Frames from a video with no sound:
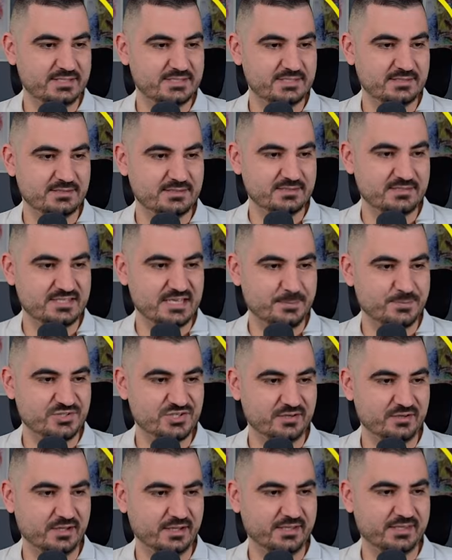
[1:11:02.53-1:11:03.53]
nice
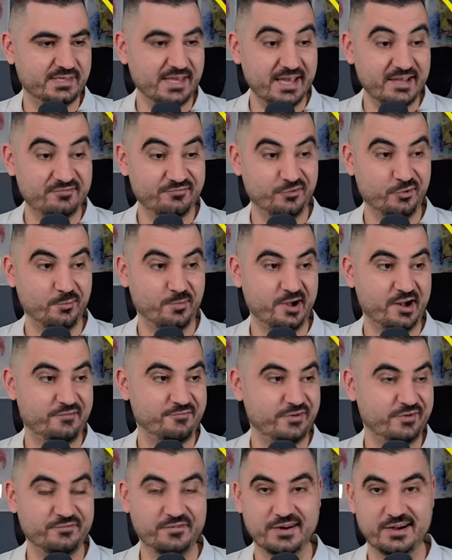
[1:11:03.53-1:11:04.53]
interception again from
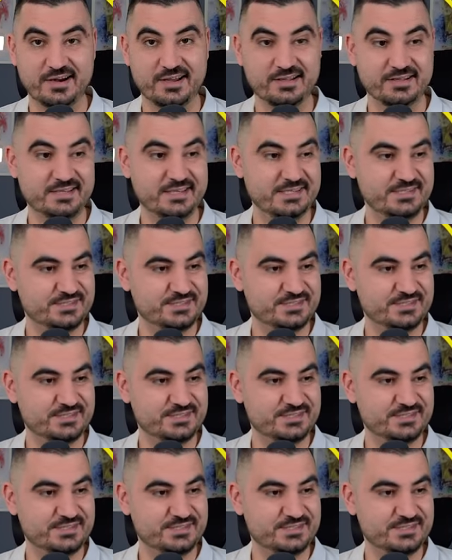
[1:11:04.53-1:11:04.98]
Rafa Varane.